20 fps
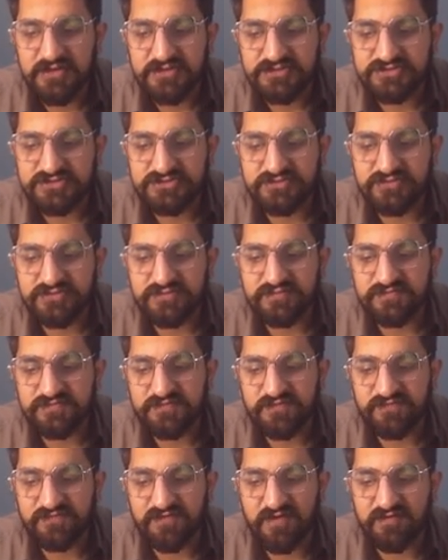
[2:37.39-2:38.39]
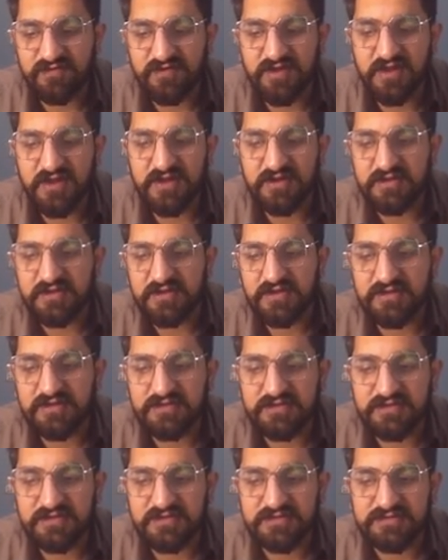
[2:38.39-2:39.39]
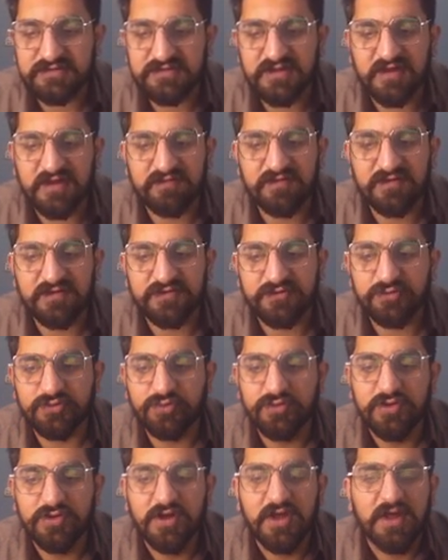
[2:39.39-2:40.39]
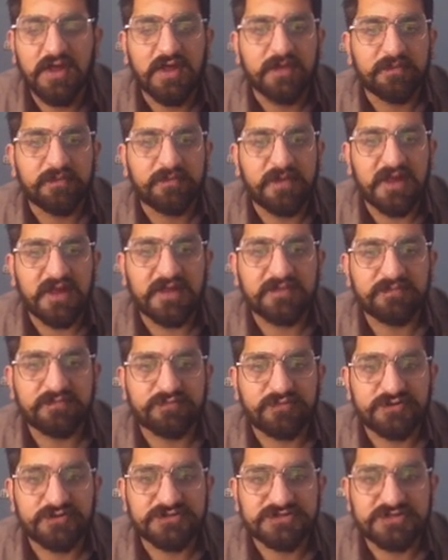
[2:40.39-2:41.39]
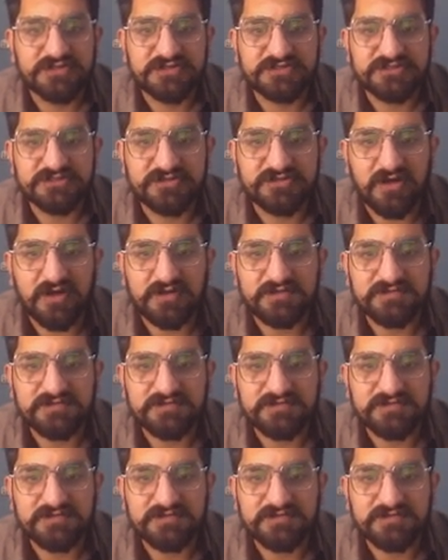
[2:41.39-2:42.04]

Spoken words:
So from here, there were two main positions starts.